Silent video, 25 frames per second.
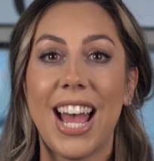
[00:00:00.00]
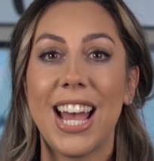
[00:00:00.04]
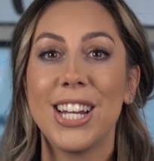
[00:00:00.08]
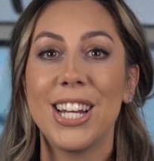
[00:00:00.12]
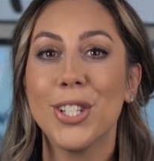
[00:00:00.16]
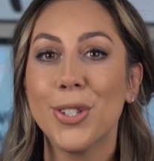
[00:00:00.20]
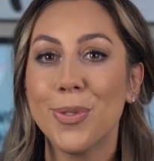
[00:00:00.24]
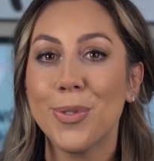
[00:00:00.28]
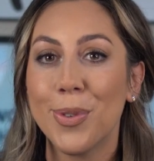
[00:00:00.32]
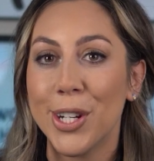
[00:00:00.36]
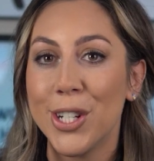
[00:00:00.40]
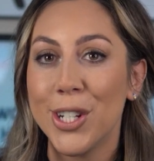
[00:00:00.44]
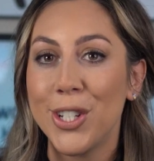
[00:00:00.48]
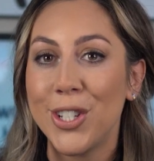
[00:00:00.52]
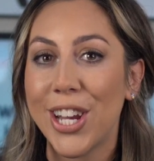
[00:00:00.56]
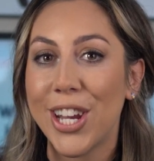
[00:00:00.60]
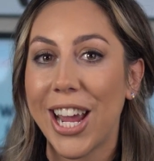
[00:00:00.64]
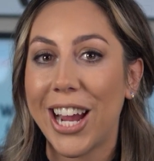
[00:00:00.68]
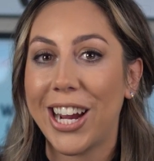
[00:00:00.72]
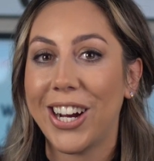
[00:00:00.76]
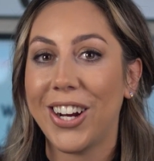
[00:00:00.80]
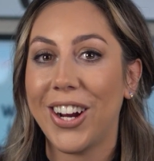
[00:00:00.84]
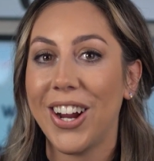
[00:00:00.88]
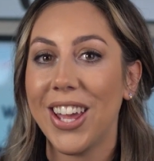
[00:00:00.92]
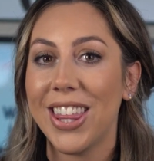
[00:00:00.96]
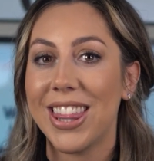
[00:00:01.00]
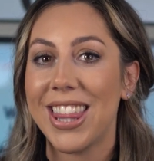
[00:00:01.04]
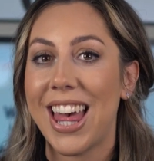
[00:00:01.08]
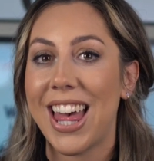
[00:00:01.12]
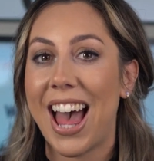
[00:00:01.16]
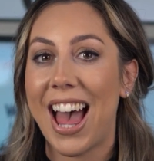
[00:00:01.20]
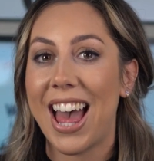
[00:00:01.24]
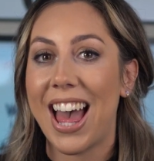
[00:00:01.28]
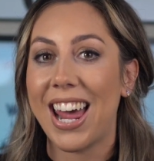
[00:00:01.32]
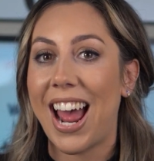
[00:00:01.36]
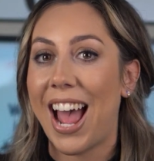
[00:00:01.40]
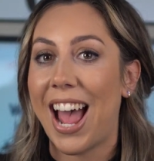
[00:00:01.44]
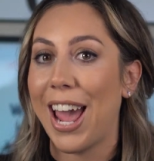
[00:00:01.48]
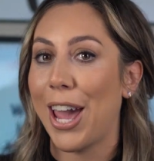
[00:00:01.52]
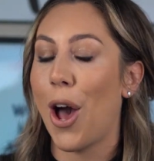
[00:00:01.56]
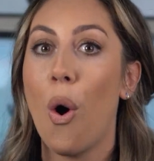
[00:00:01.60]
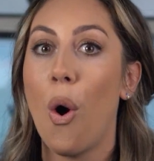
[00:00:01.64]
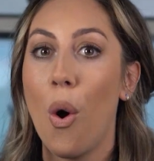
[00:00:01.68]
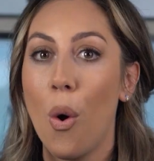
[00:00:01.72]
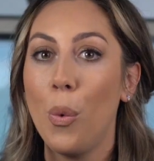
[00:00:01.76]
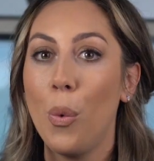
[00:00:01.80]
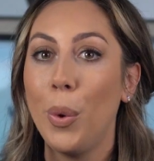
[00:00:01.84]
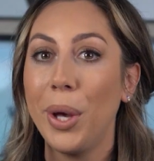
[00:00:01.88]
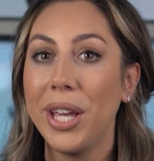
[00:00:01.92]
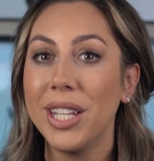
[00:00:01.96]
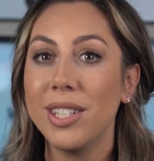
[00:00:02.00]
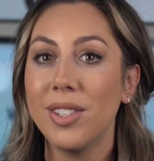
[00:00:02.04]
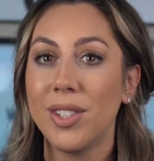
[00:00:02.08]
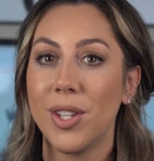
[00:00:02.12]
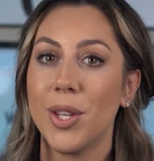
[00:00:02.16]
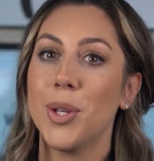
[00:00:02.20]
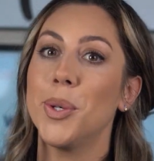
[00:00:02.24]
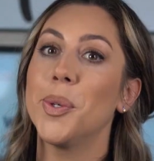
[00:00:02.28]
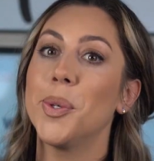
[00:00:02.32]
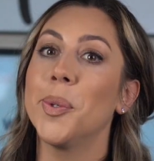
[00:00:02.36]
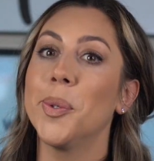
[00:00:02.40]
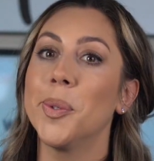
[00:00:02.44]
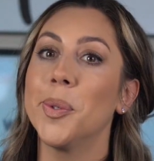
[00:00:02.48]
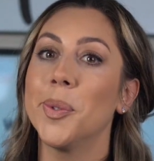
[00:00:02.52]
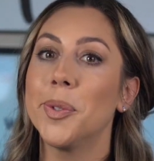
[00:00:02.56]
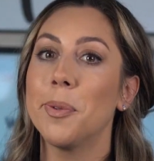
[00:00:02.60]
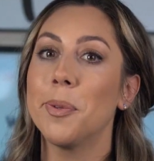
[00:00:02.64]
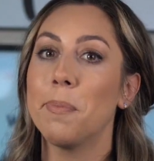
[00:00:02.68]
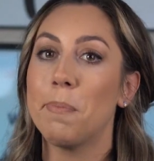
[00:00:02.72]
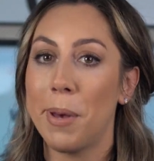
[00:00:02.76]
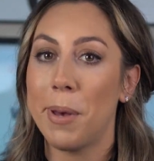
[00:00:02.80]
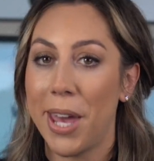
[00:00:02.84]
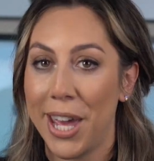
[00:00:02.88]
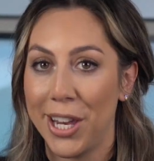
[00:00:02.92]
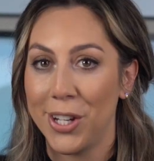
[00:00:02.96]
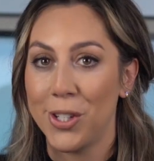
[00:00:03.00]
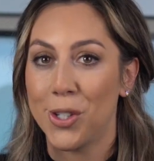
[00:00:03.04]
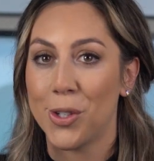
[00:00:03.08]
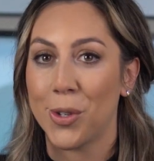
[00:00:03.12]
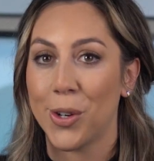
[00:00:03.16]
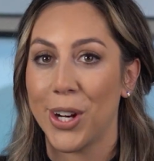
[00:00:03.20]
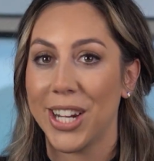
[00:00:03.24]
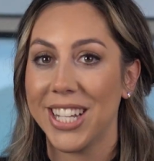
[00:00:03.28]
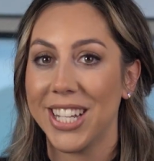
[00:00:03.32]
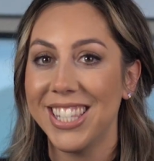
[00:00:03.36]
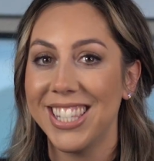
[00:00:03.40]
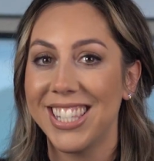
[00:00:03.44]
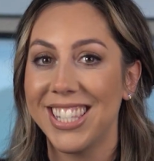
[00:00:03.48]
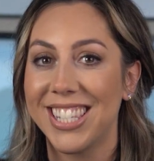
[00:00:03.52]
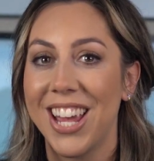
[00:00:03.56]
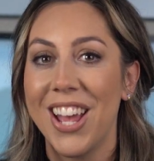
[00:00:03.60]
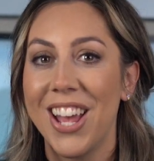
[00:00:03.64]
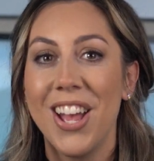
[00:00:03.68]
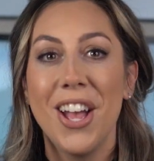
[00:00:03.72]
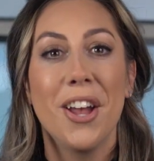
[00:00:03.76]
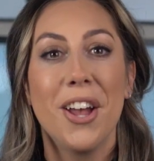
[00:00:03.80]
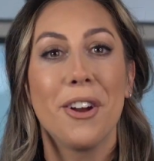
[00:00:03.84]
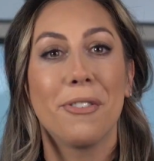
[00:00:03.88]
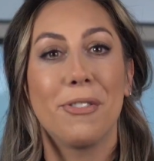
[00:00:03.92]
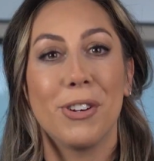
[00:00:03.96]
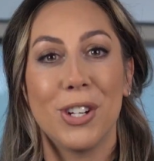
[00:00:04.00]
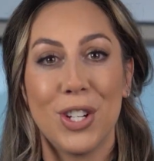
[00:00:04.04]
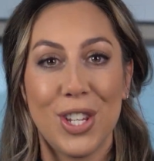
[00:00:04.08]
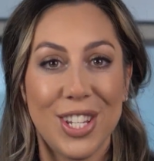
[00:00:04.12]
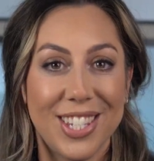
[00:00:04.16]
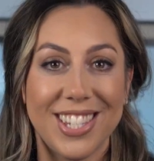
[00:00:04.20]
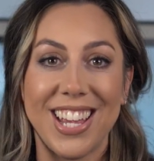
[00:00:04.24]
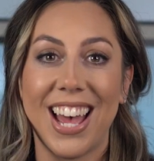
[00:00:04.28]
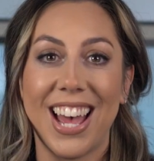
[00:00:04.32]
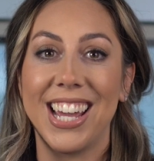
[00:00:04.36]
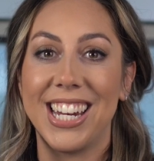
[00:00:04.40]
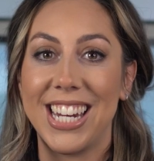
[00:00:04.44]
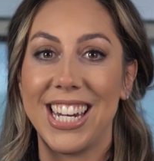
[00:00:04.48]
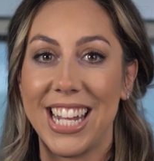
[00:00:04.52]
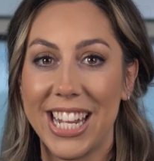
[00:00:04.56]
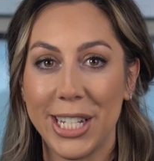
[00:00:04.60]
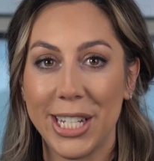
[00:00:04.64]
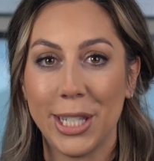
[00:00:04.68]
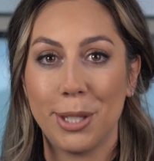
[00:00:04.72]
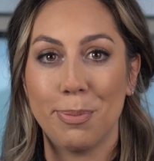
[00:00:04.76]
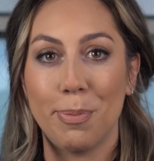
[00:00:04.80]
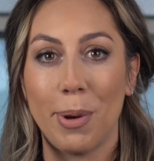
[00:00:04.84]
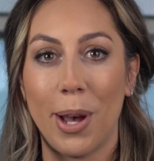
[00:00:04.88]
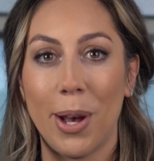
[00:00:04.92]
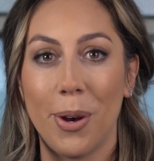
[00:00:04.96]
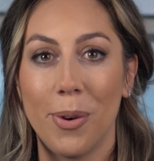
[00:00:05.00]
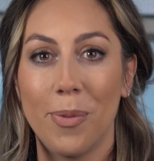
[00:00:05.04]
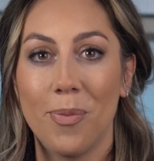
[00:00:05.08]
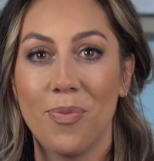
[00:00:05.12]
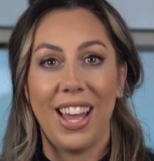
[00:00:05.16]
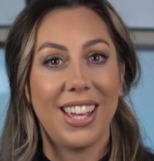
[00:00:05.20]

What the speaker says: I just wanna share that I always use Pinterest for design inspo.